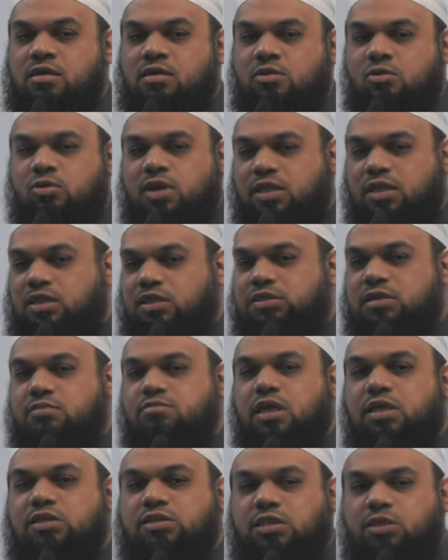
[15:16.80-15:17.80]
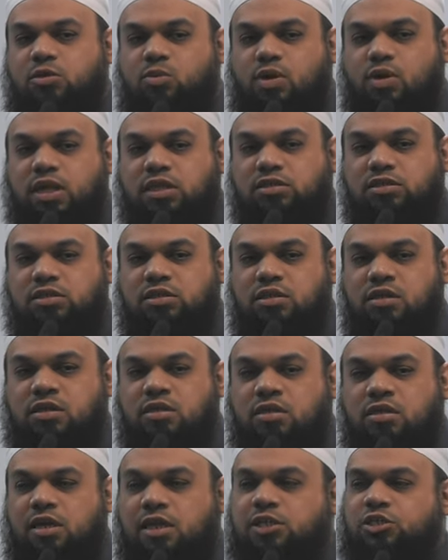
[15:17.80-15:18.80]
Look at these amazing words.
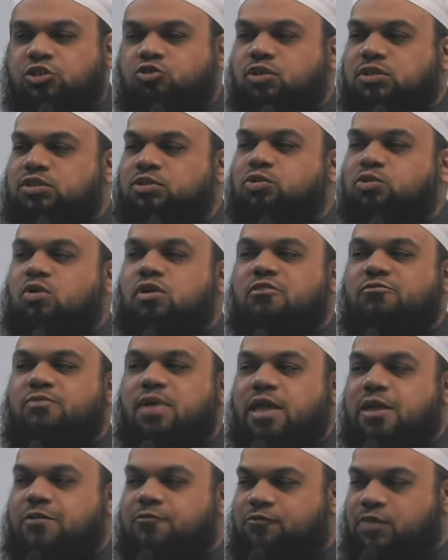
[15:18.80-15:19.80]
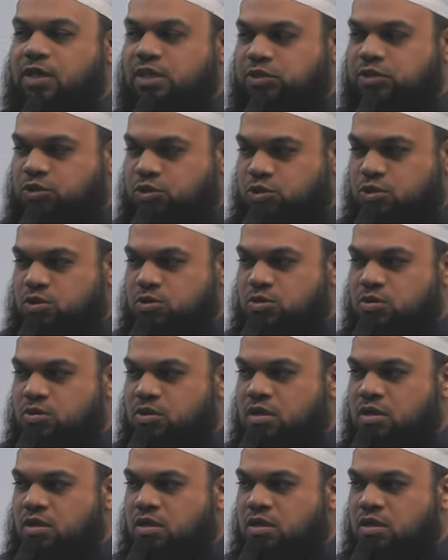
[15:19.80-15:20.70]
Entrust all of my affairs to you.